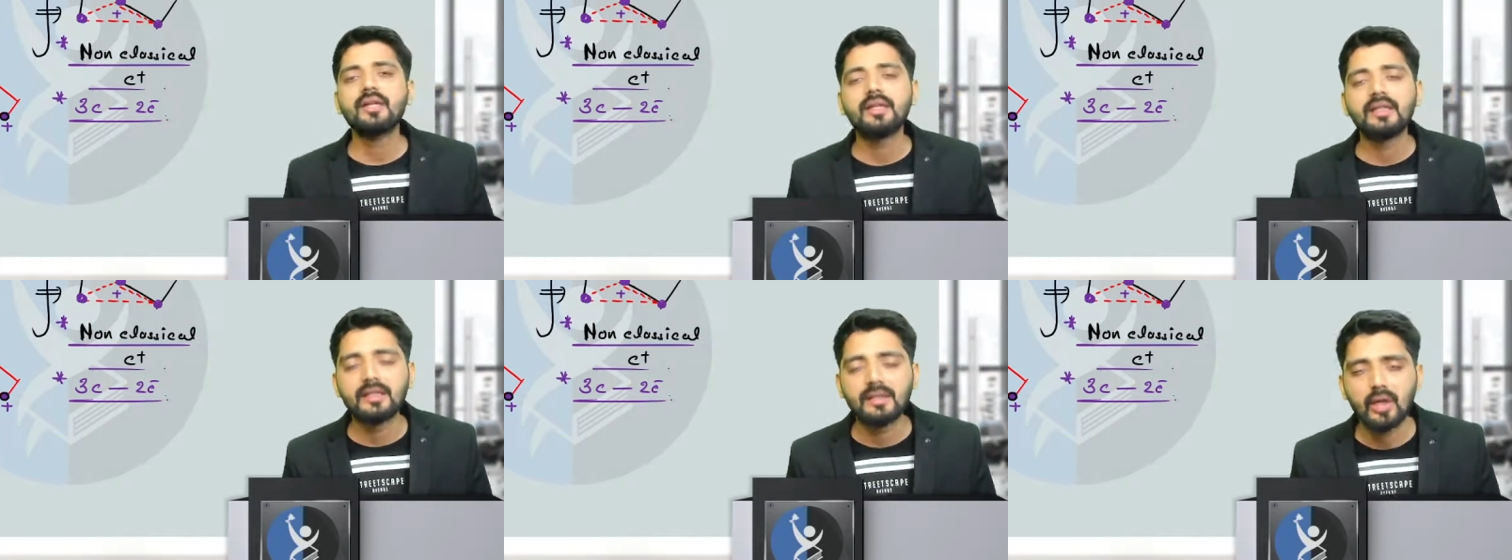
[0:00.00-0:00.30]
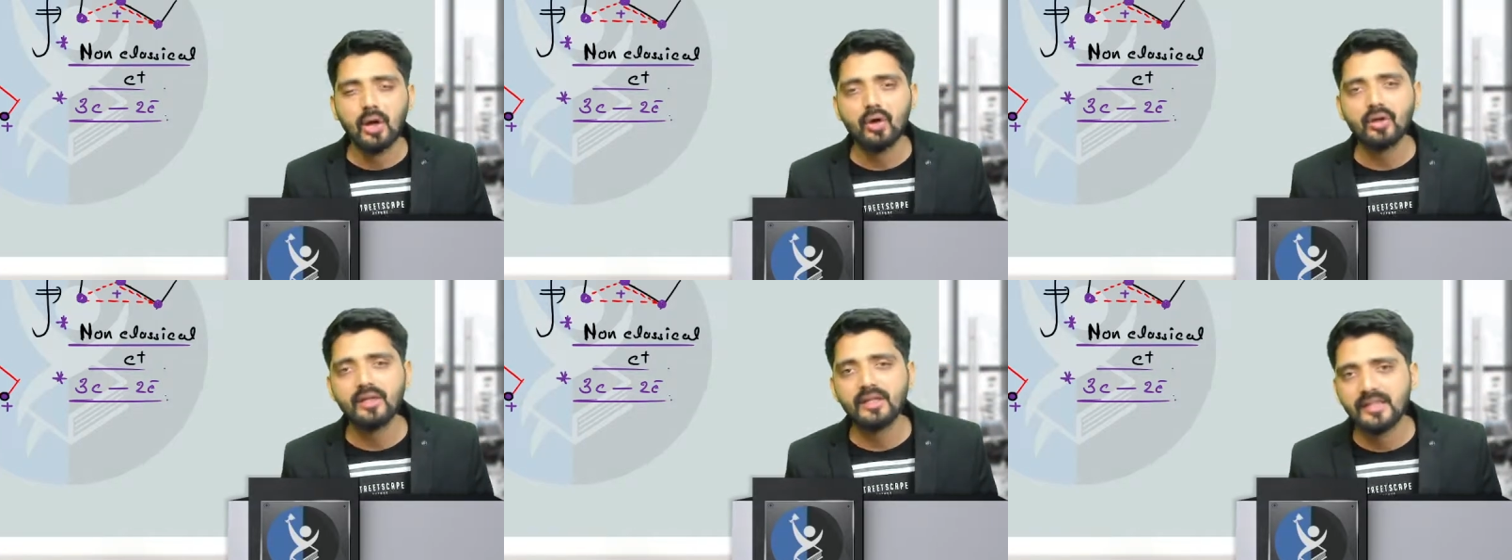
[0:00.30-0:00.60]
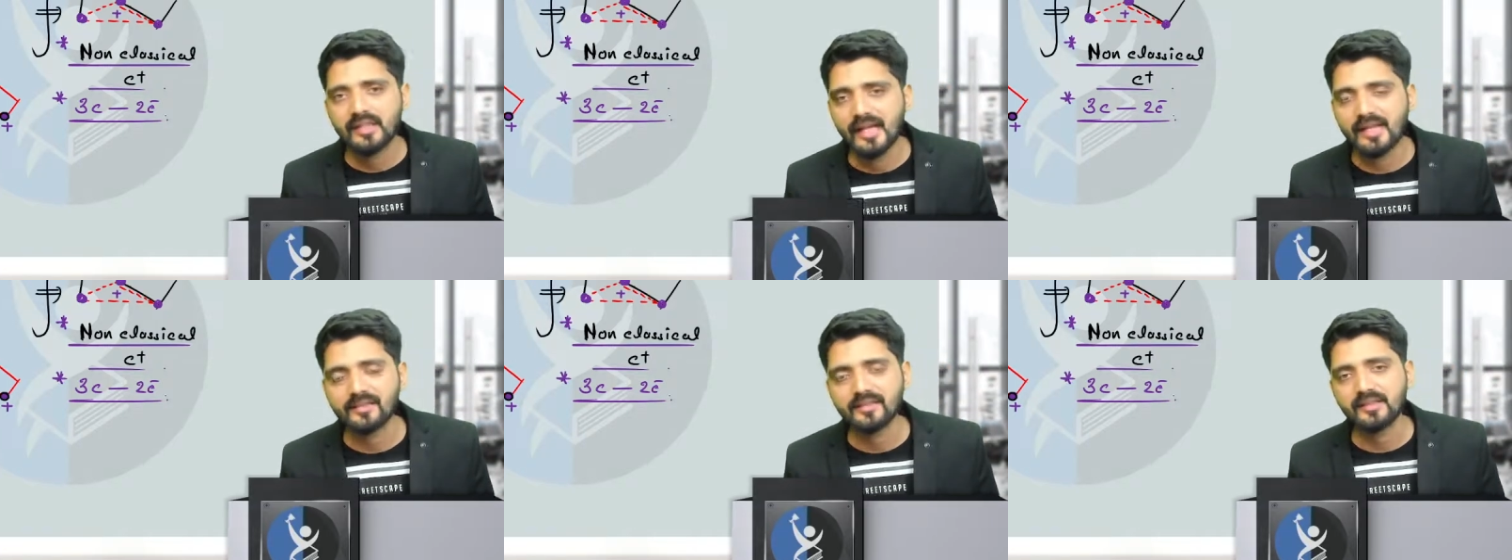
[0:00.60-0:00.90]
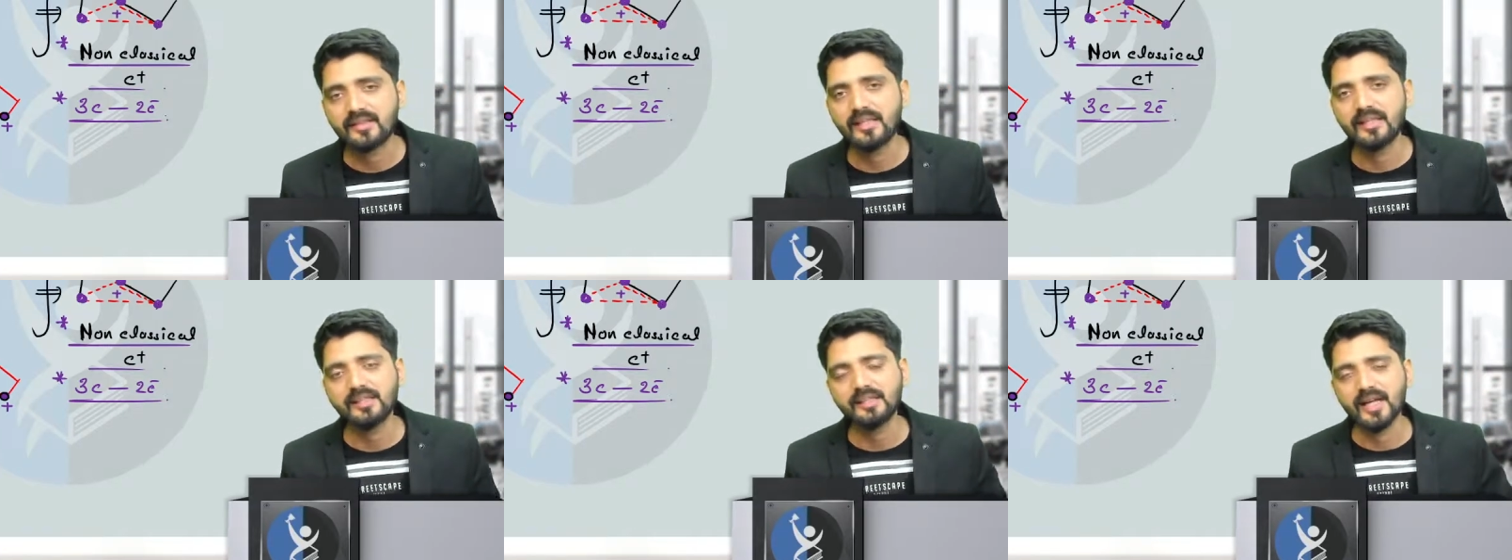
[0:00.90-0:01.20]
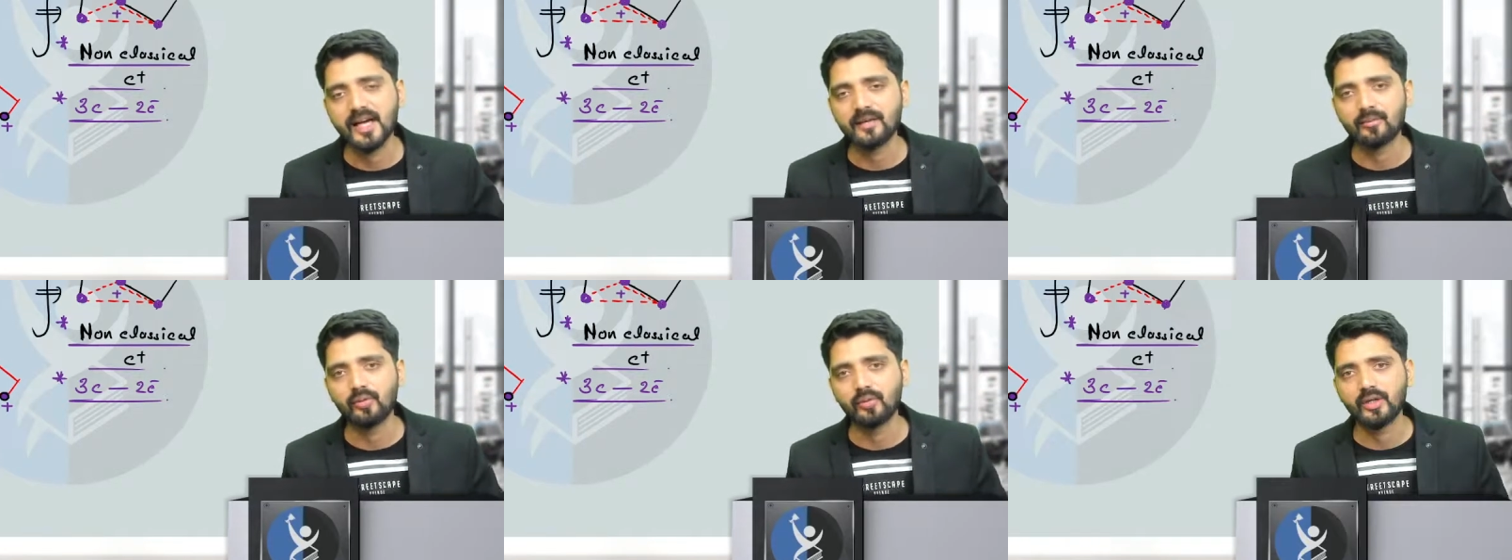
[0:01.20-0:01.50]
non-classical
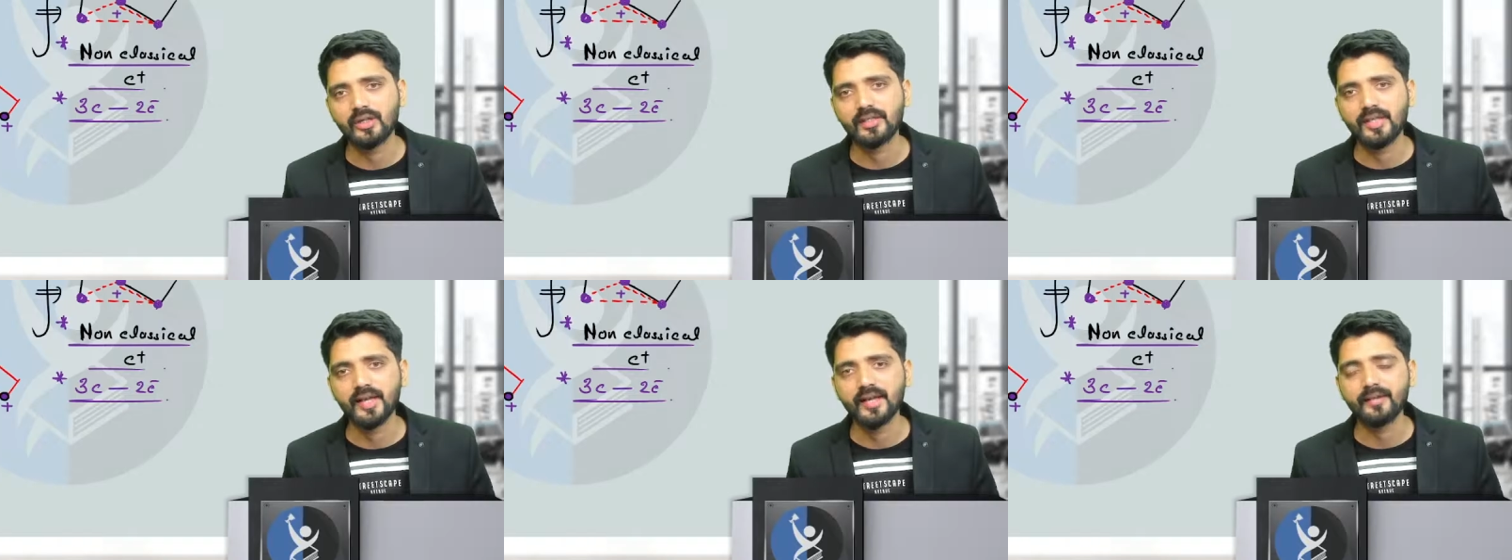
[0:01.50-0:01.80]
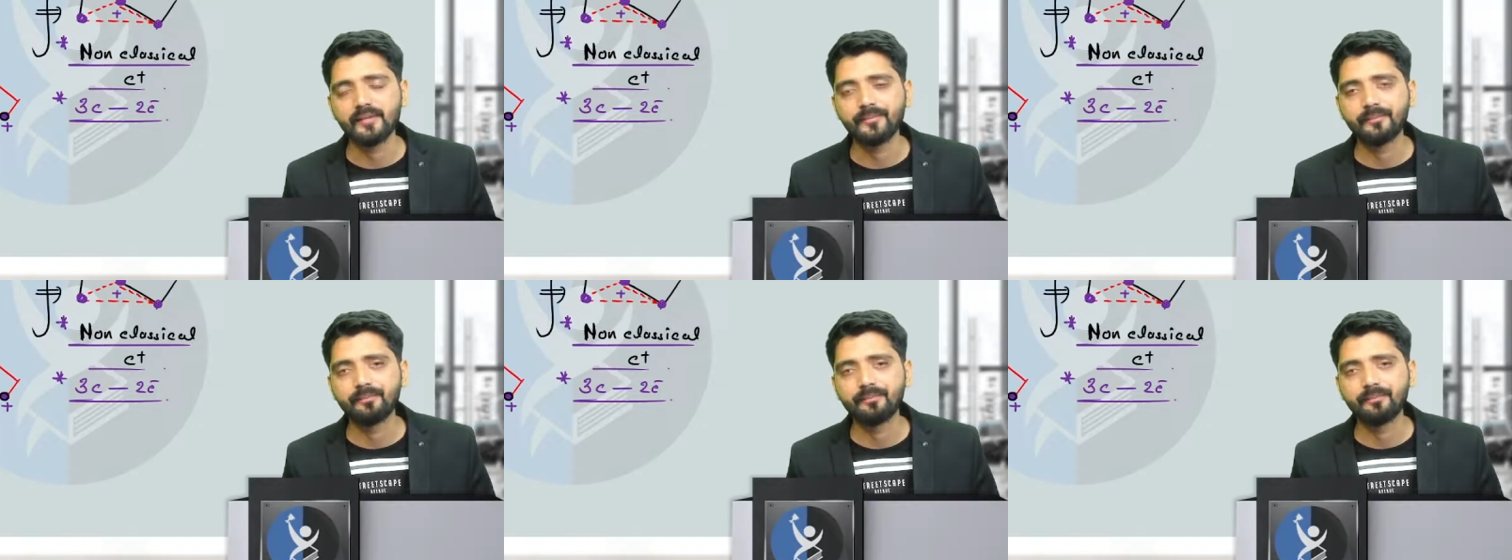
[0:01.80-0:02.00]
carbocation.